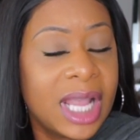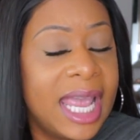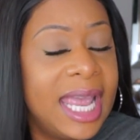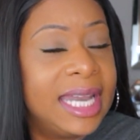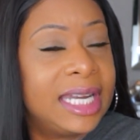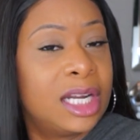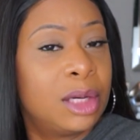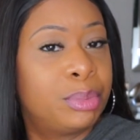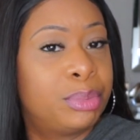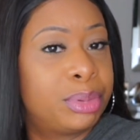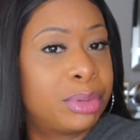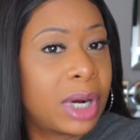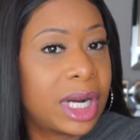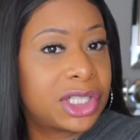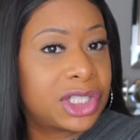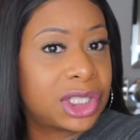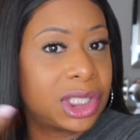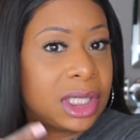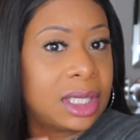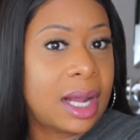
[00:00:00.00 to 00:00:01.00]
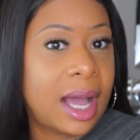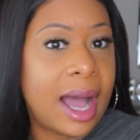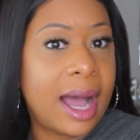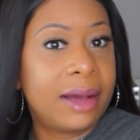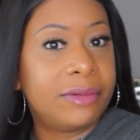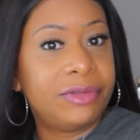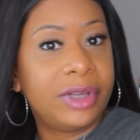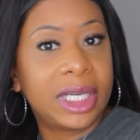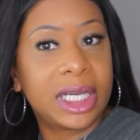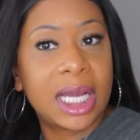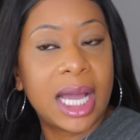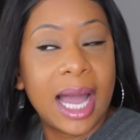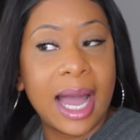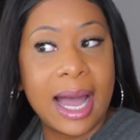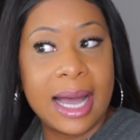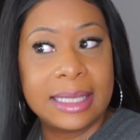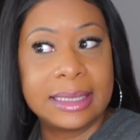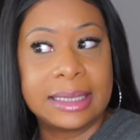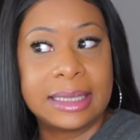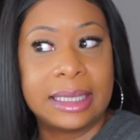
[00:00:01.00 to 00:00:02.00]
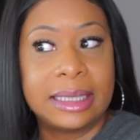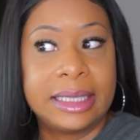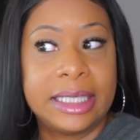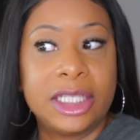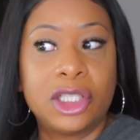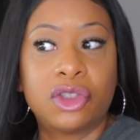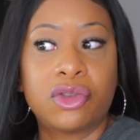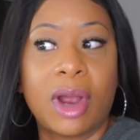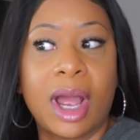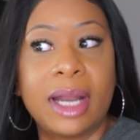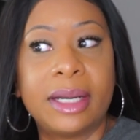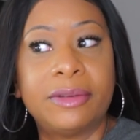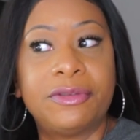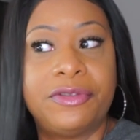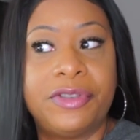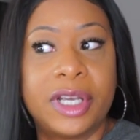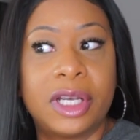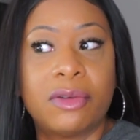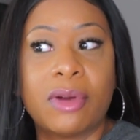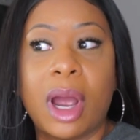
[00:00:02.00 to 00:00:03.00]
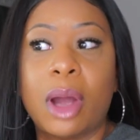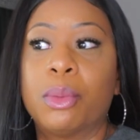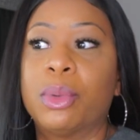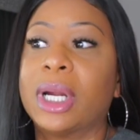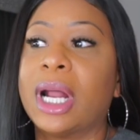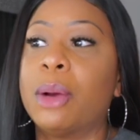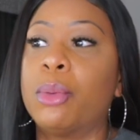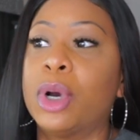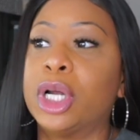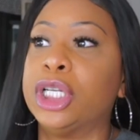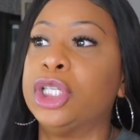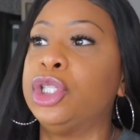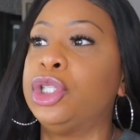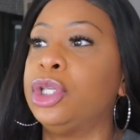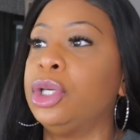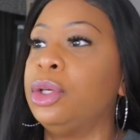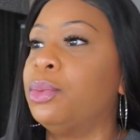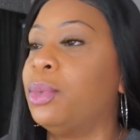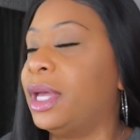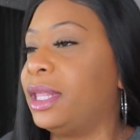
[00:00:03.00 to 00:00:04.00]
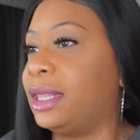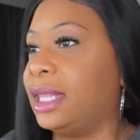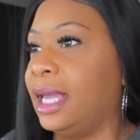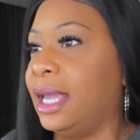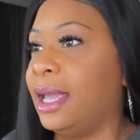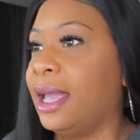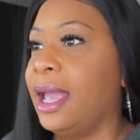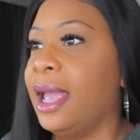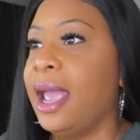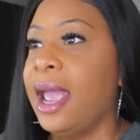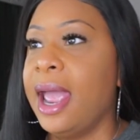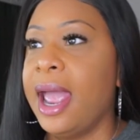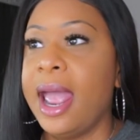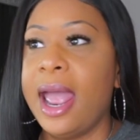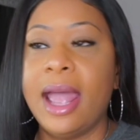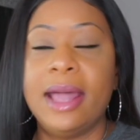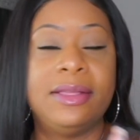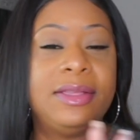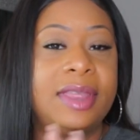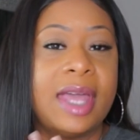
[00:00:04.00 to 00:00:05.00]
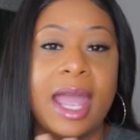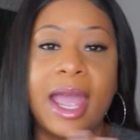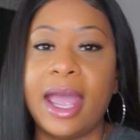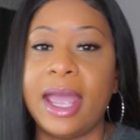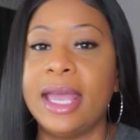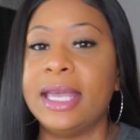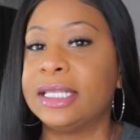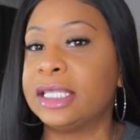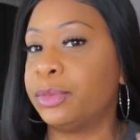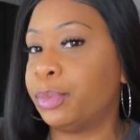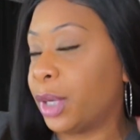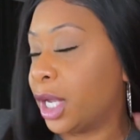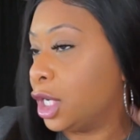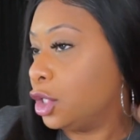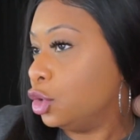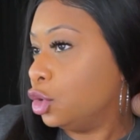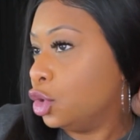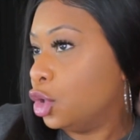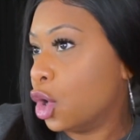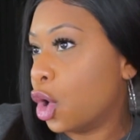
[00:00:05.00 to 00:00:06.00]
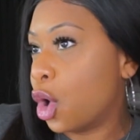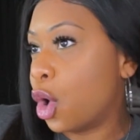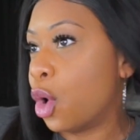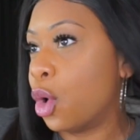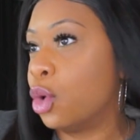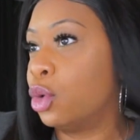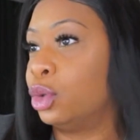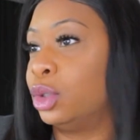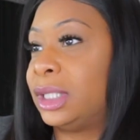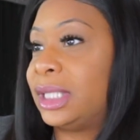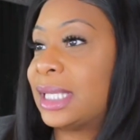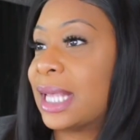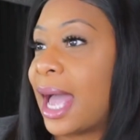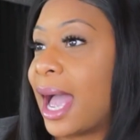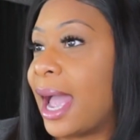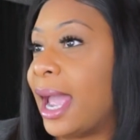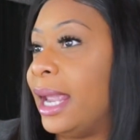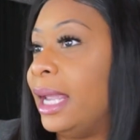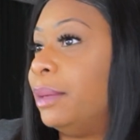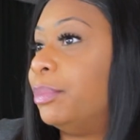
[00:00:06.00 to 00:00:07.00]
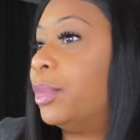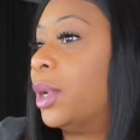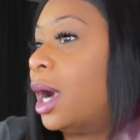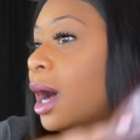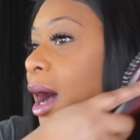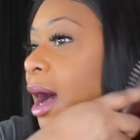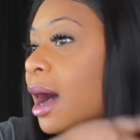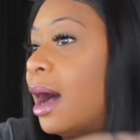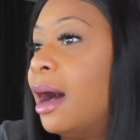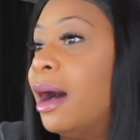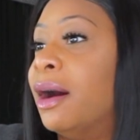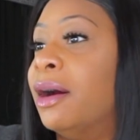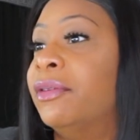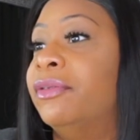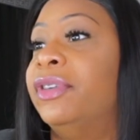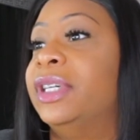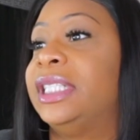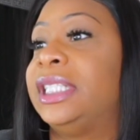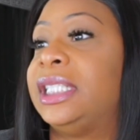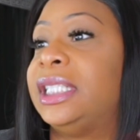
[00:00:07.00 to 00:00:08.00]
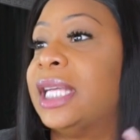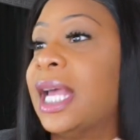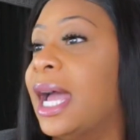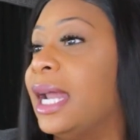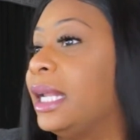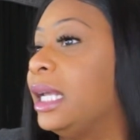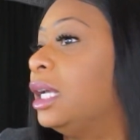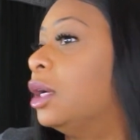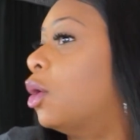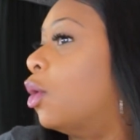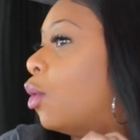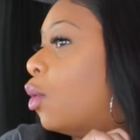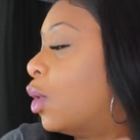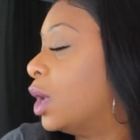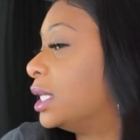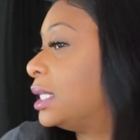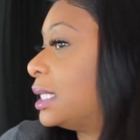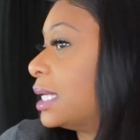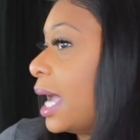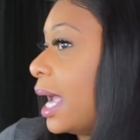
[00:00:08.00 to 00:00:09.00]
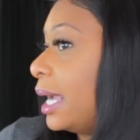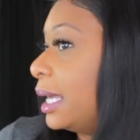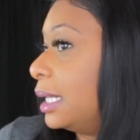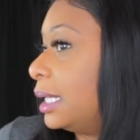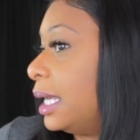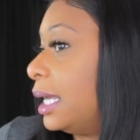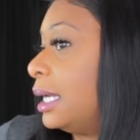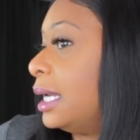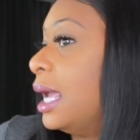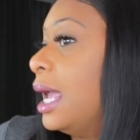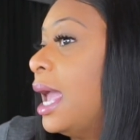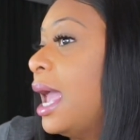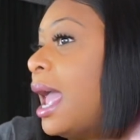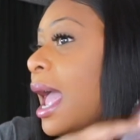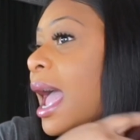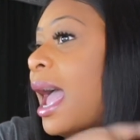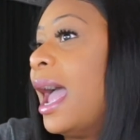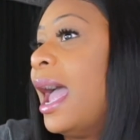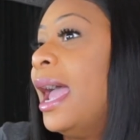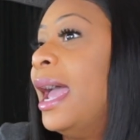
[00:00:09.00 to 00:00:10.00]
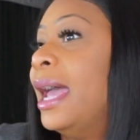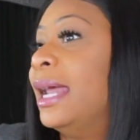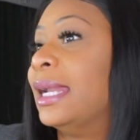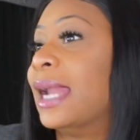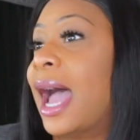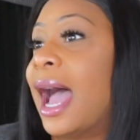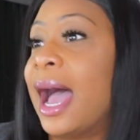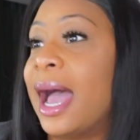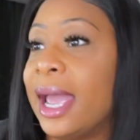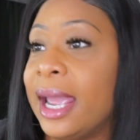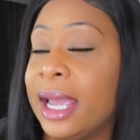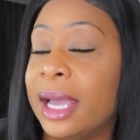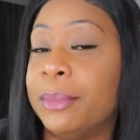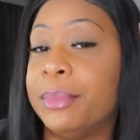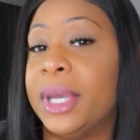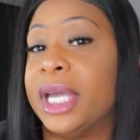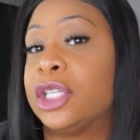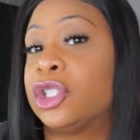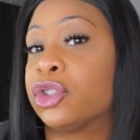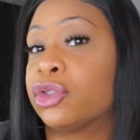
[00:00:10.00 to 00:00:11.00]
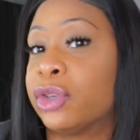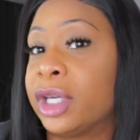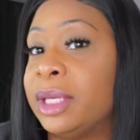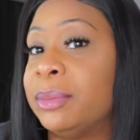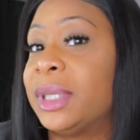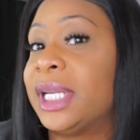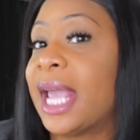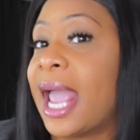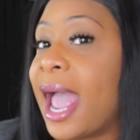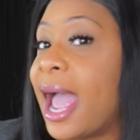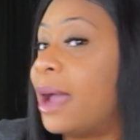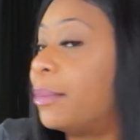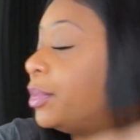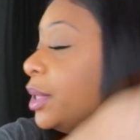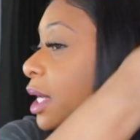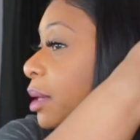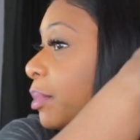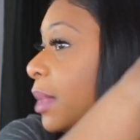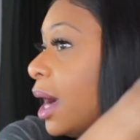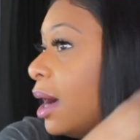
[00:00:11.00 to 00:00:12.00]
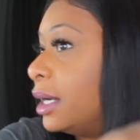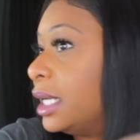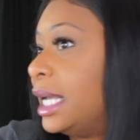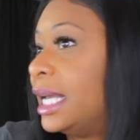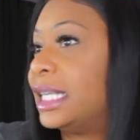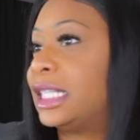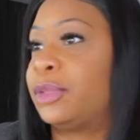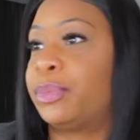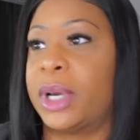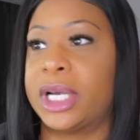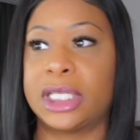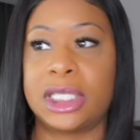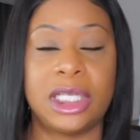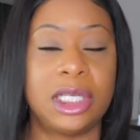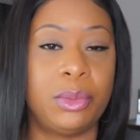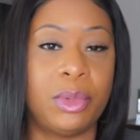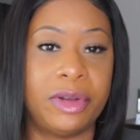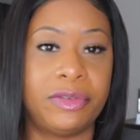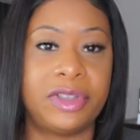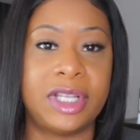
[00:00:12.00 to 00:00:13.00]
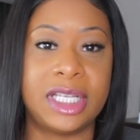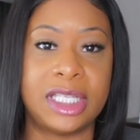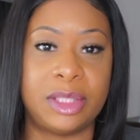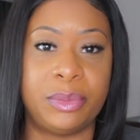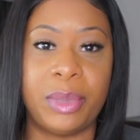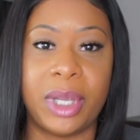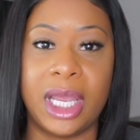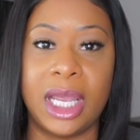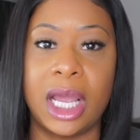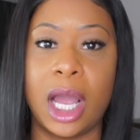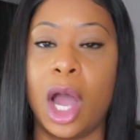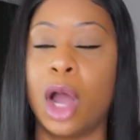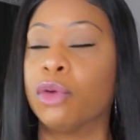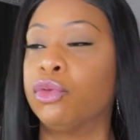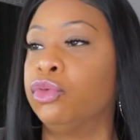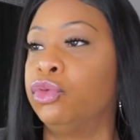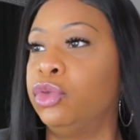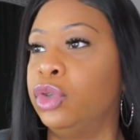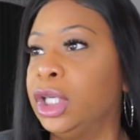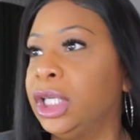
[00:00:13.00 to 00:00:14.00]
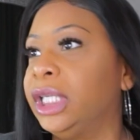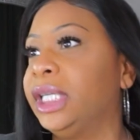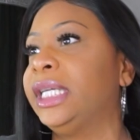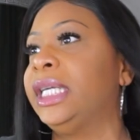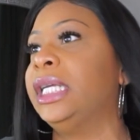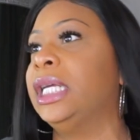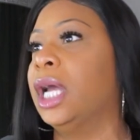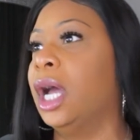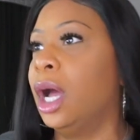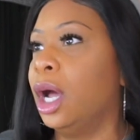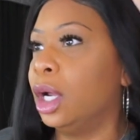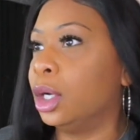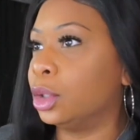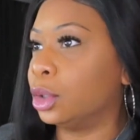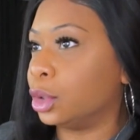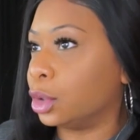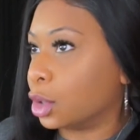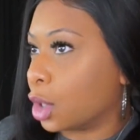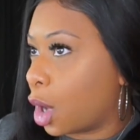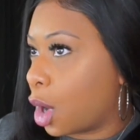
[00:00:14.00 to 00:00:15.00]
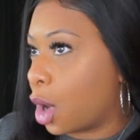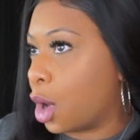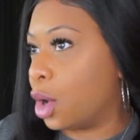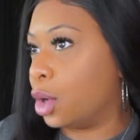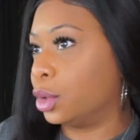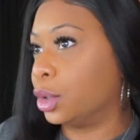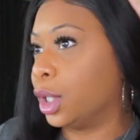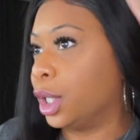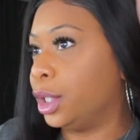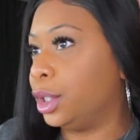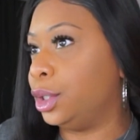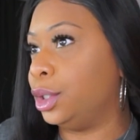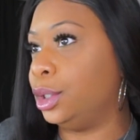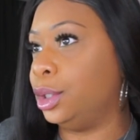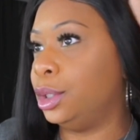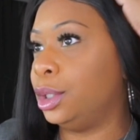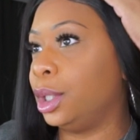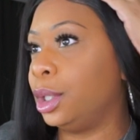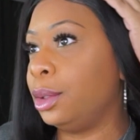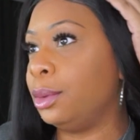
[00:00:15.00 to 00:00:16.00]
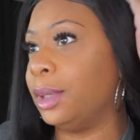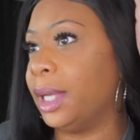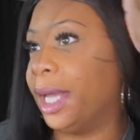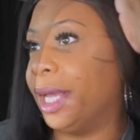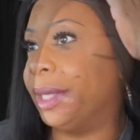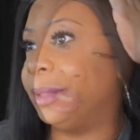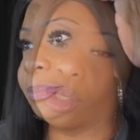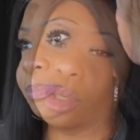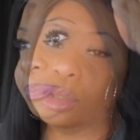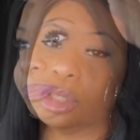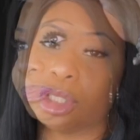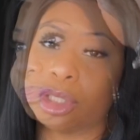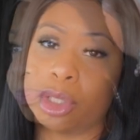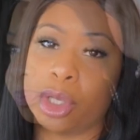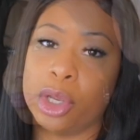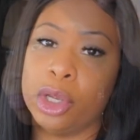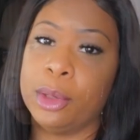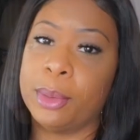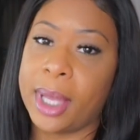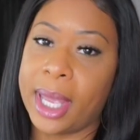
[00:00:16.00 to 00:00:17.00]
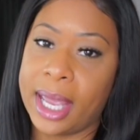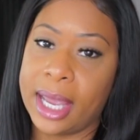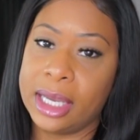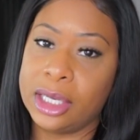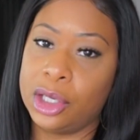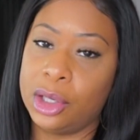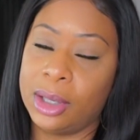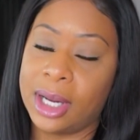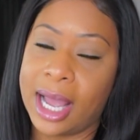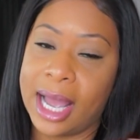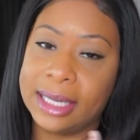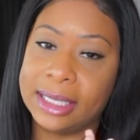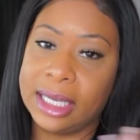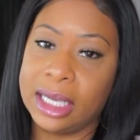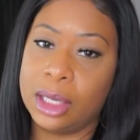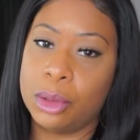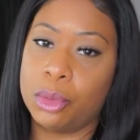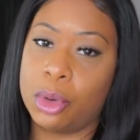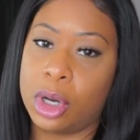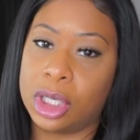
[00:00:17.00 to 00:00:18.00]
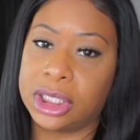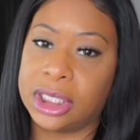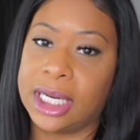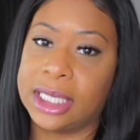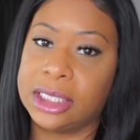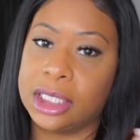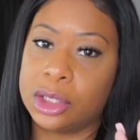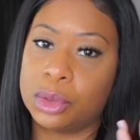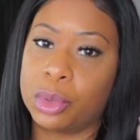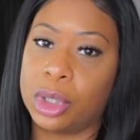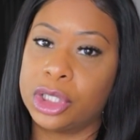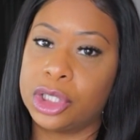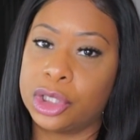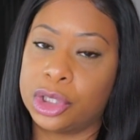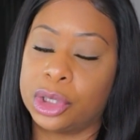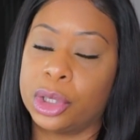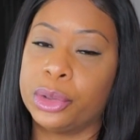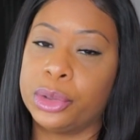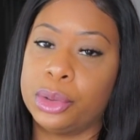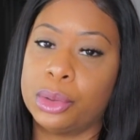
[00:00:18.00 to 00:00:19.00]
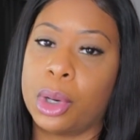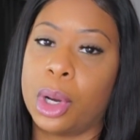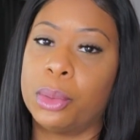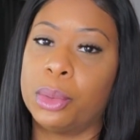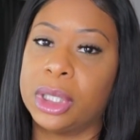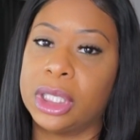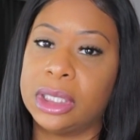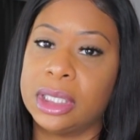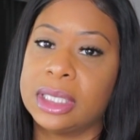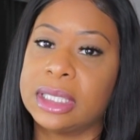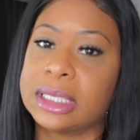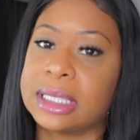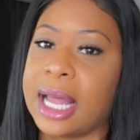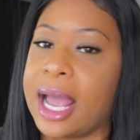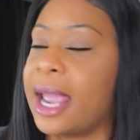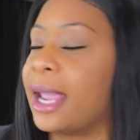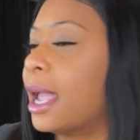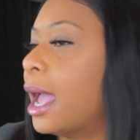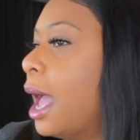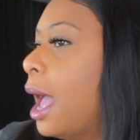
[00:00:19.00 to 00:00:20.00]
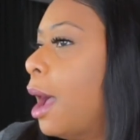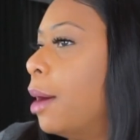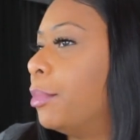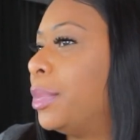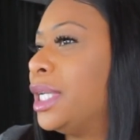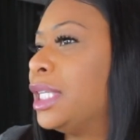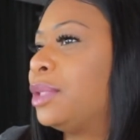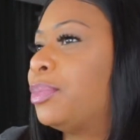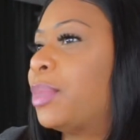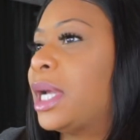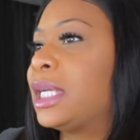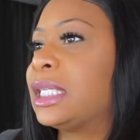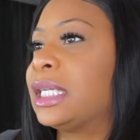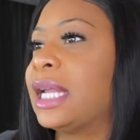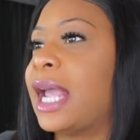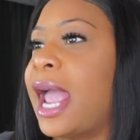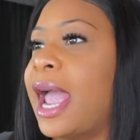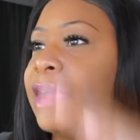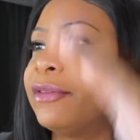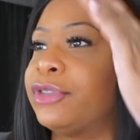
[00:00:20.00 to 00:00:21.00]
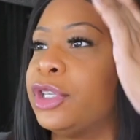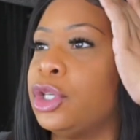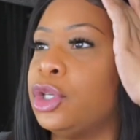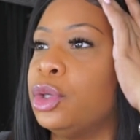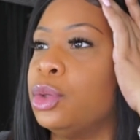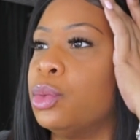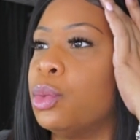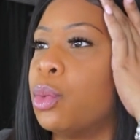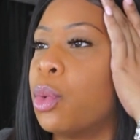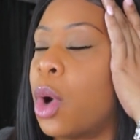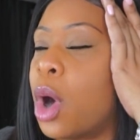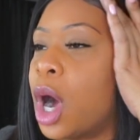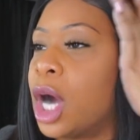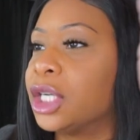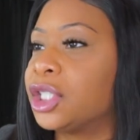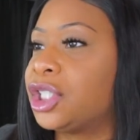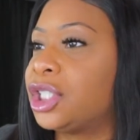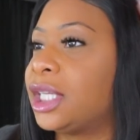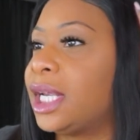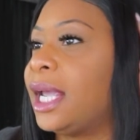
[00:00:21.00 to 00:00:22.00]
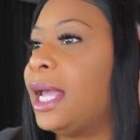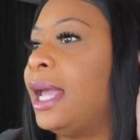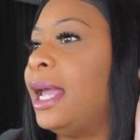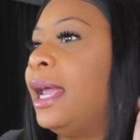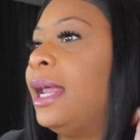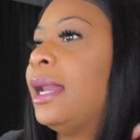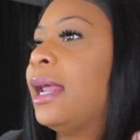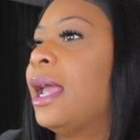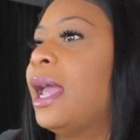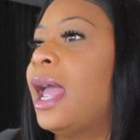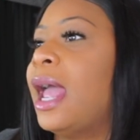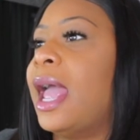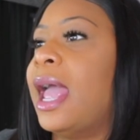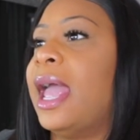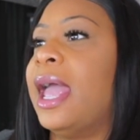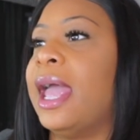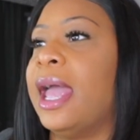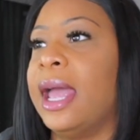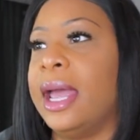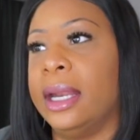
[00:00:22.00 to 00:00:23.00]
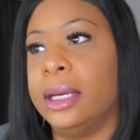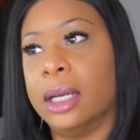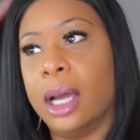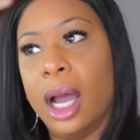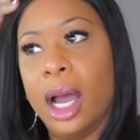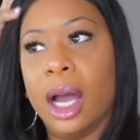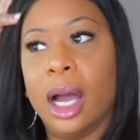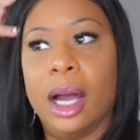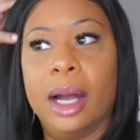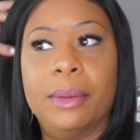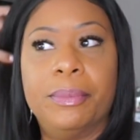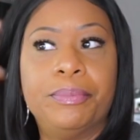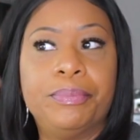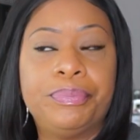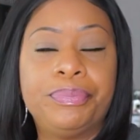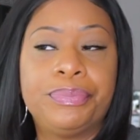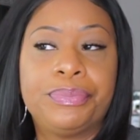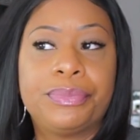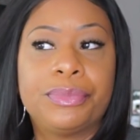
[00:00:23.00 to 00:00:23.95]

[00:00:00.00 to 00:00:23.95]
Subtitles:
and the brushing of it, constantly trying to figure out what I want to do with it, there has been no type of shedding or tangling. And I am extremely happy about it, especially with this being a really long unit. Notice a human hair unit. I didn't wash it. I just wanted to show you all what it looks like. But especially after you wash it and